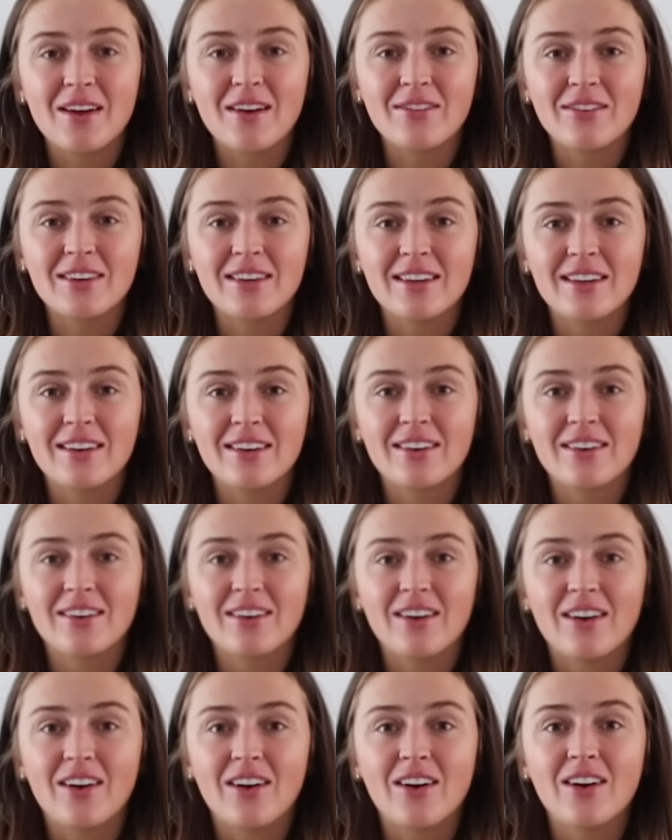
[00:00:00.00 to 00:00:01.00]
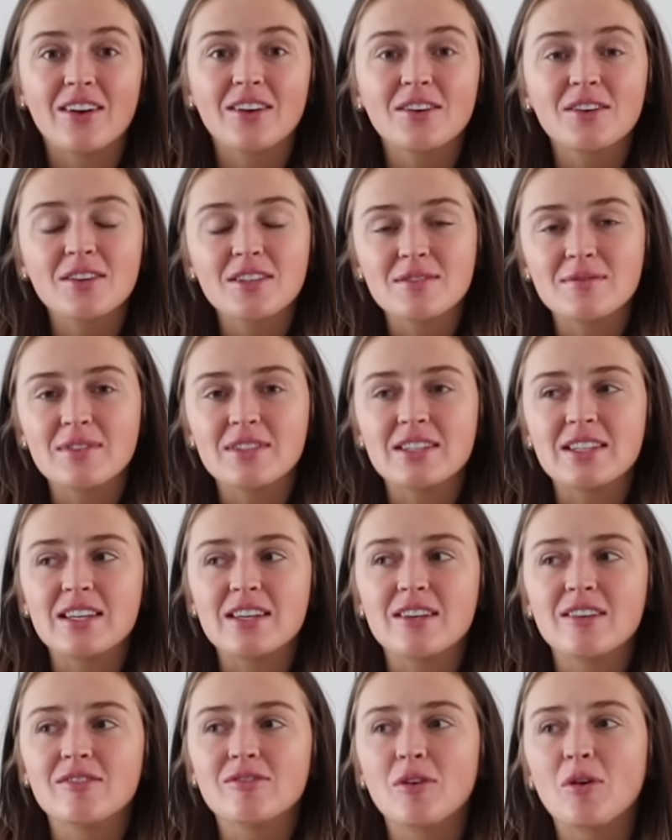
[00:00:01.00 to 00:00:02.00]
every year on Christmas
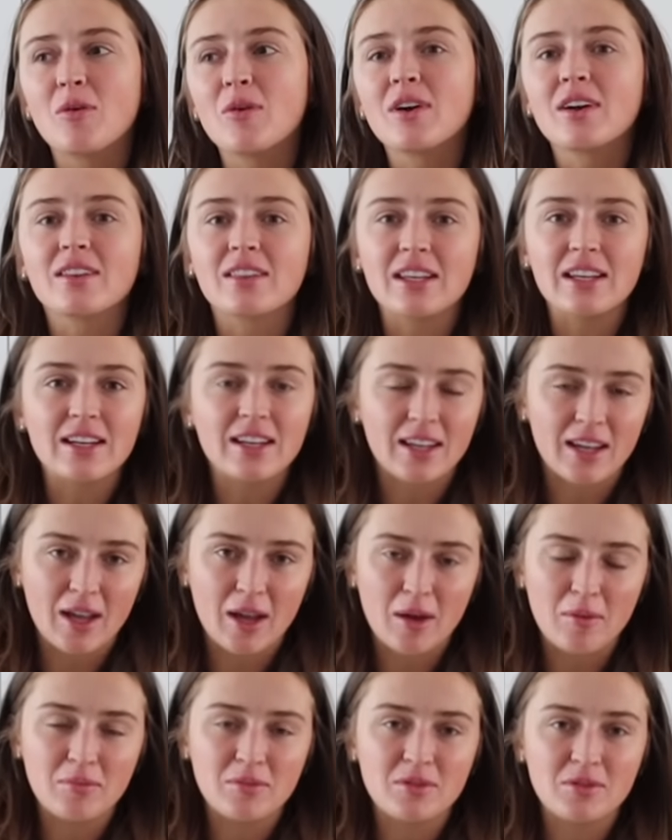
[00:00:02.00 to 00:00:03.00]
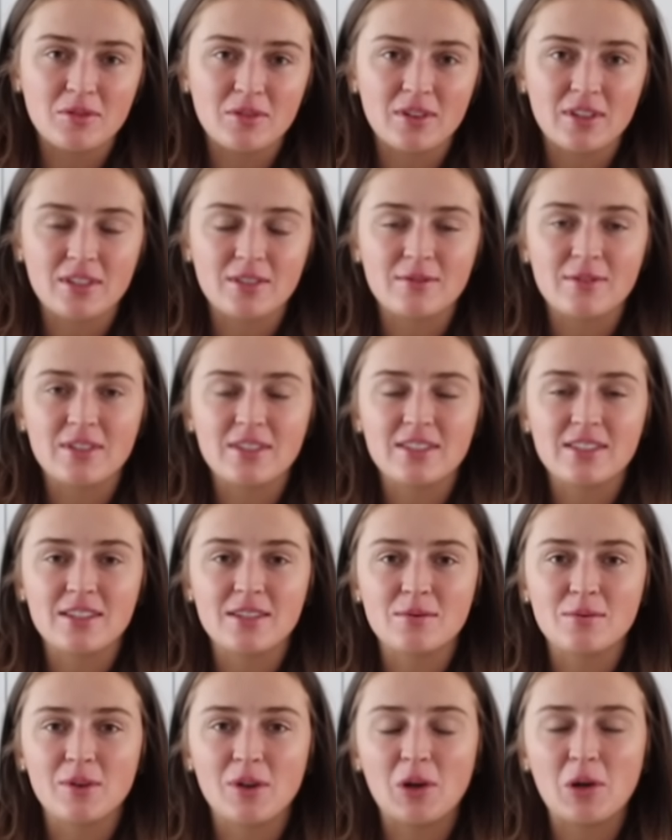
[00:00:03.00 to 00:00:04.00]
Eve or leading up to Christmas
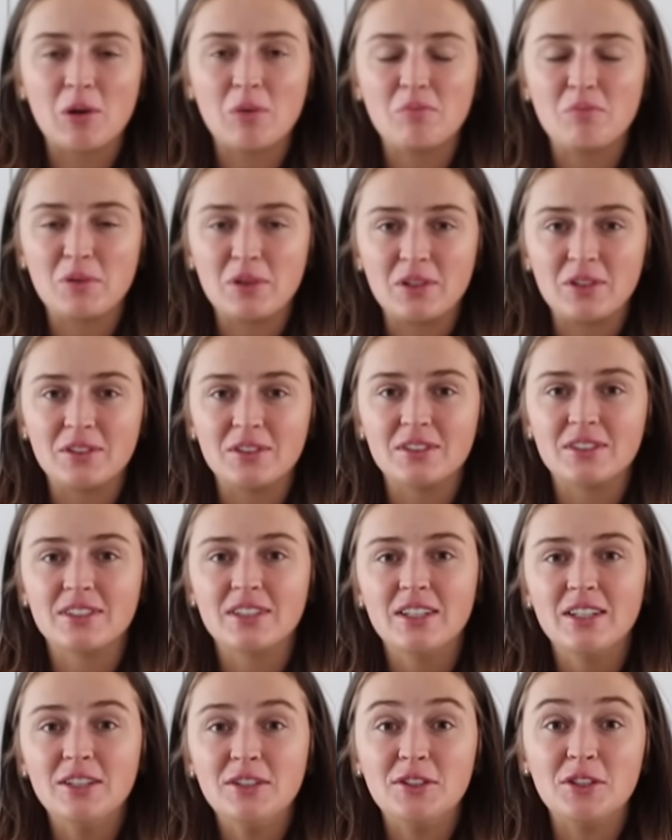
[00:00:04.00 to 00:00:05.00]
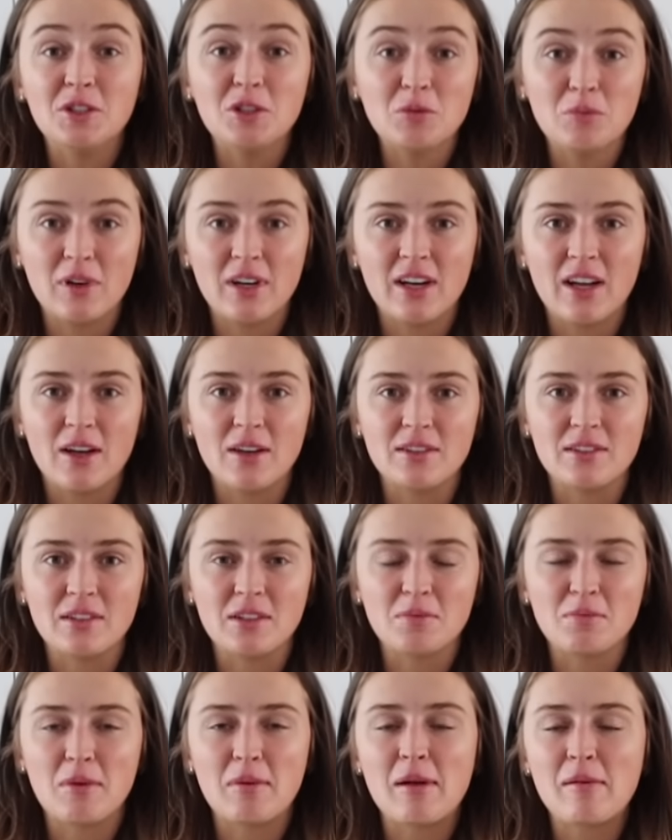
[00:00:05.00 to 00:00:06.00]
is we all build gingerbread
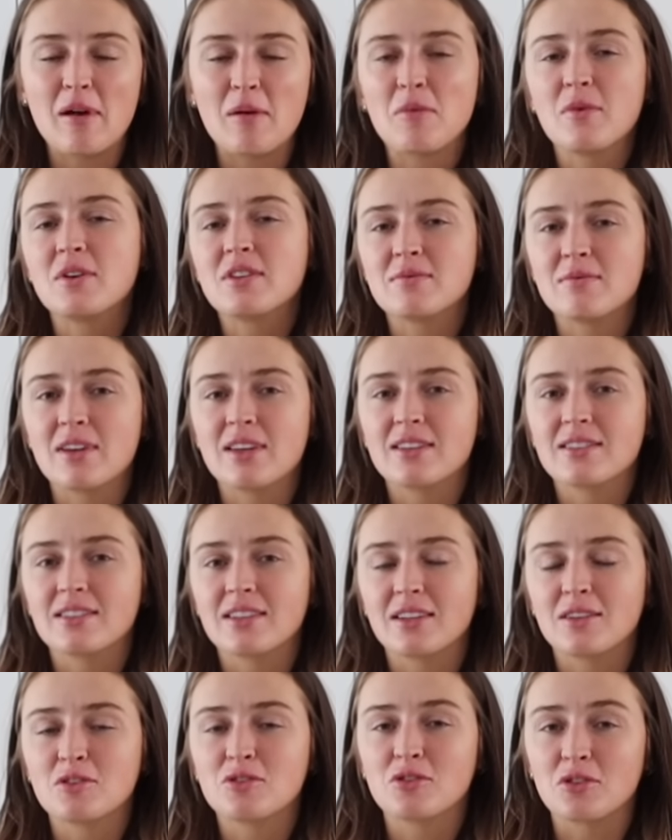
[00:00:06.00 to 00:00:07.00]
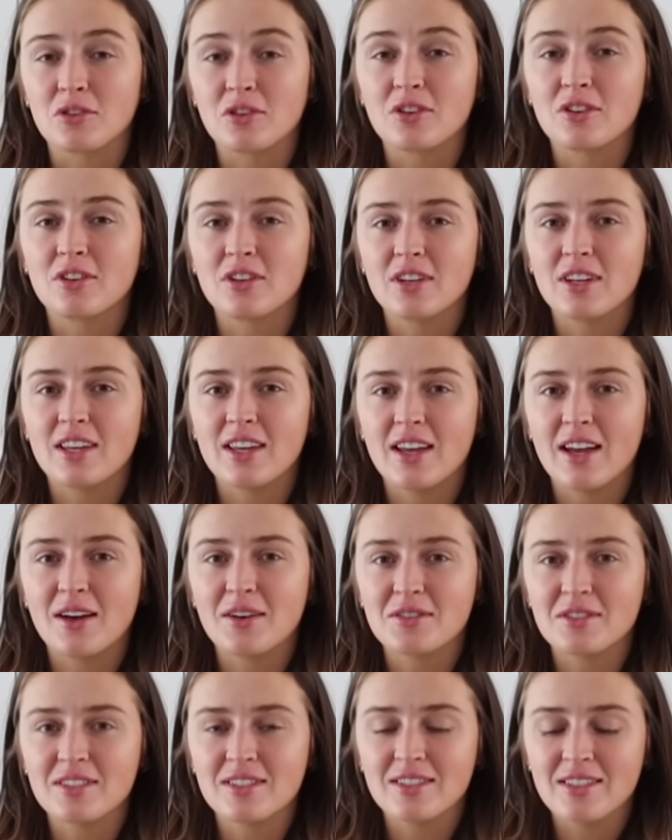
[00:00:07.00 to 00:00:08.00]
houses. But my mom always makes like sugar cookie
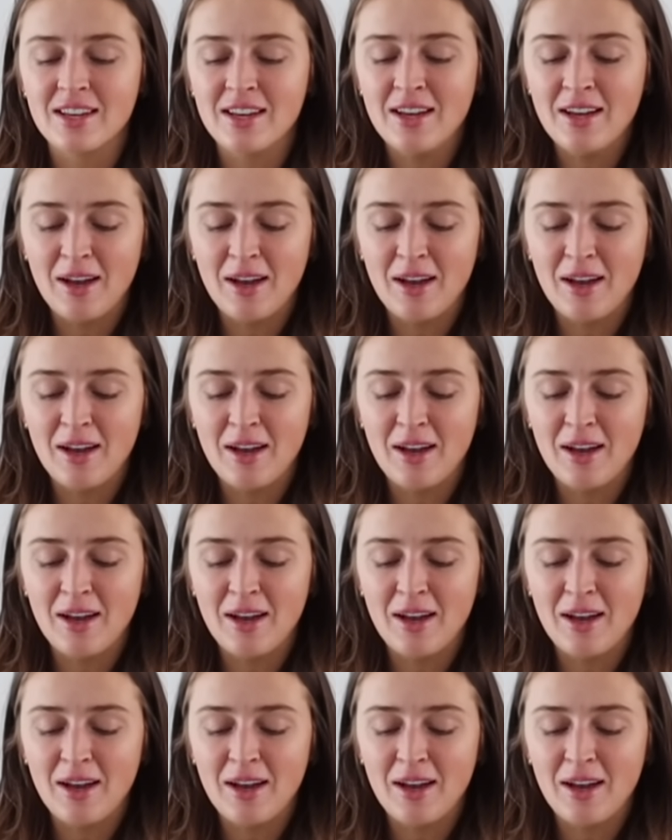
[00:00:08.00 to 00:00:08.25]
houses.